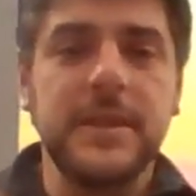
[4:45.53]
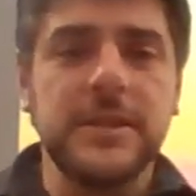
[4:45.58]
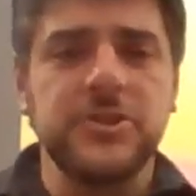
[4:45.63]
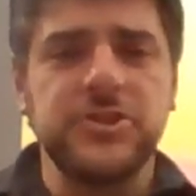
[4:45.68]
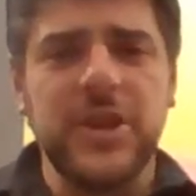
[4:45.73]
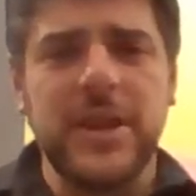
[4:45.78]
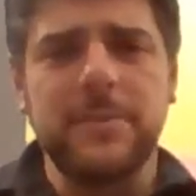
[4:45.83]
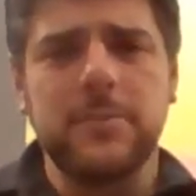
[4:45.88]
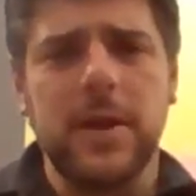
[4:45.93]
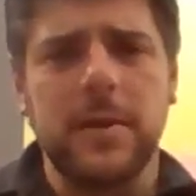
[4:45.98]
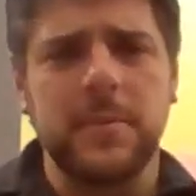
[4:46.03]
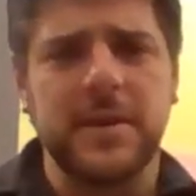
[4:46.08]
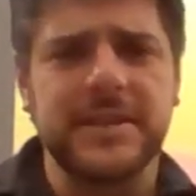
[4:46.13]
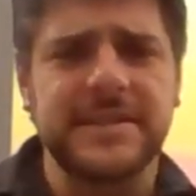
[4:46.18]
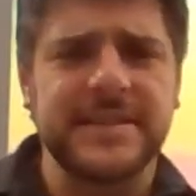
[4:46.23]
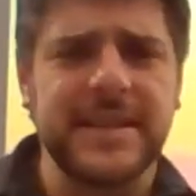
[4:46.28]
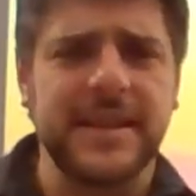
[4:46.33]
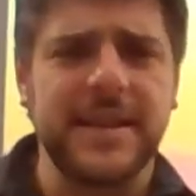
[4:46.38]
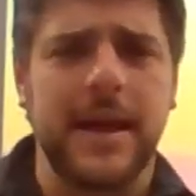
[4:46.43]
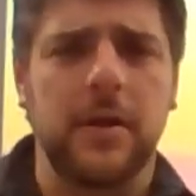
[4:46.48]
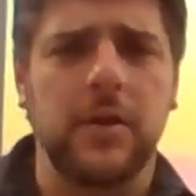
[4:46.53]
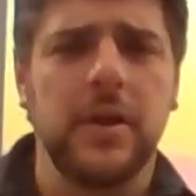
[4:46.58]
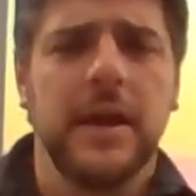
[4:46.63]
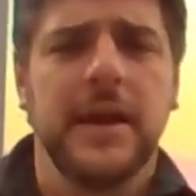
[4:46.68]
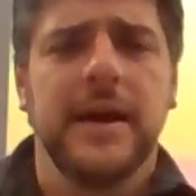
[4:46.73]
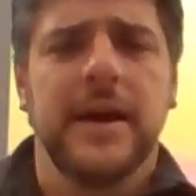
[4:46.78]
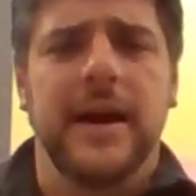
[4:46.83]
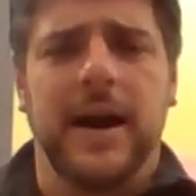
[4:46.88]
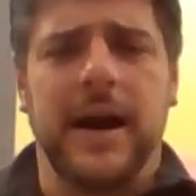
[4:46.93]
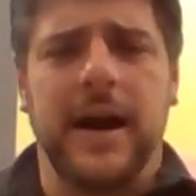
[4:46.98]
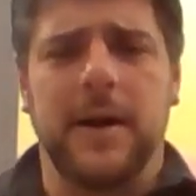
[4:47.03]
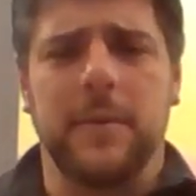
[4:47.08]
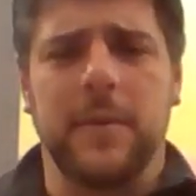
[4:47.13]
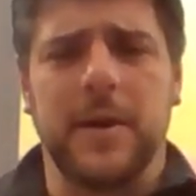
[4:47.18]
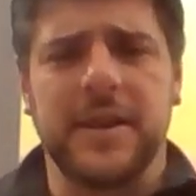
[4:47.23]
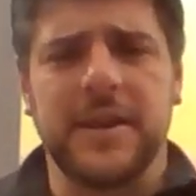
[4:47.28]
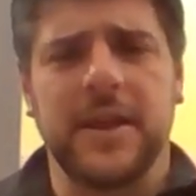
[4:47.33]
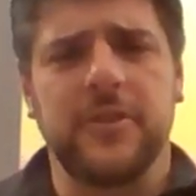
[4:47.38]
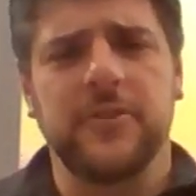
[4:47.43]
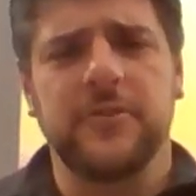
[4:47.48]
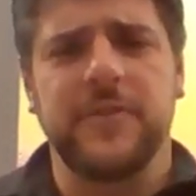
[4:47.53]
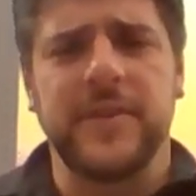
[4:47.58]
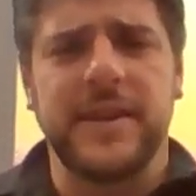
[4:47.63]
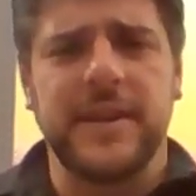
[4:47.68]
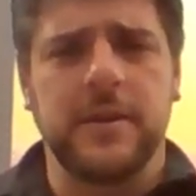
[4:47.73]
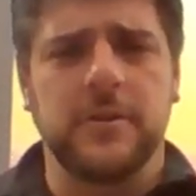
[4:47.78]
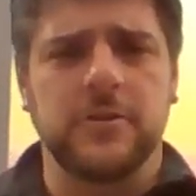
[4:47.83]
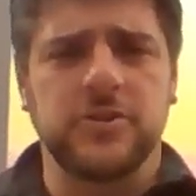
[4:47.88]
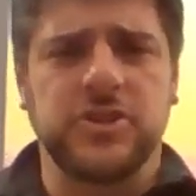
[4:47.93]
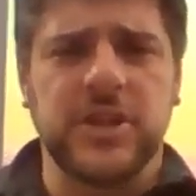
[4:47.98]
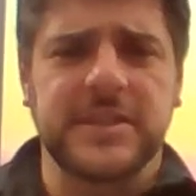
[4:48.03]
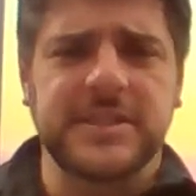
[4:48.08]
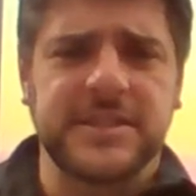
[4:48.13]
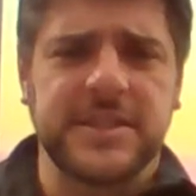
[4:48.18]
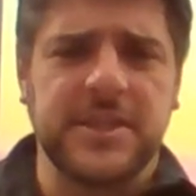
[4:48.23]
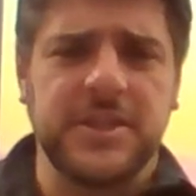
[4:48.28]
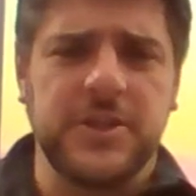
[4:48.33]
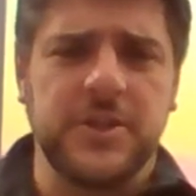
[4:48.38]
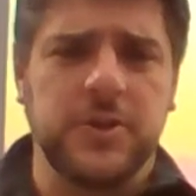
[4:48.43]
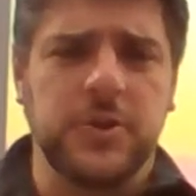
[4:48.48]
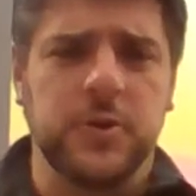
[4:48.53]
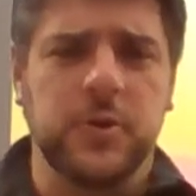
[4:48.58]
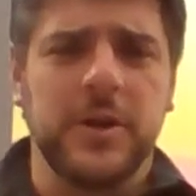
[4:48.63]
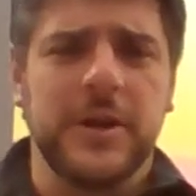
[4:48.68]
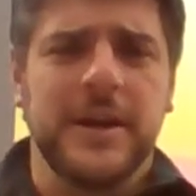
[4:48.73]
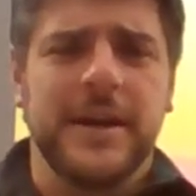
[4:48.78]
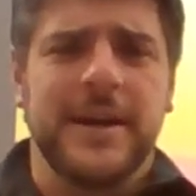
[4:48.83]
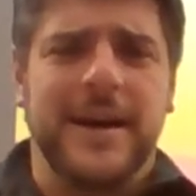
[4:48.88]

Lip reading: Chamber, I'm going to send out another video just to you,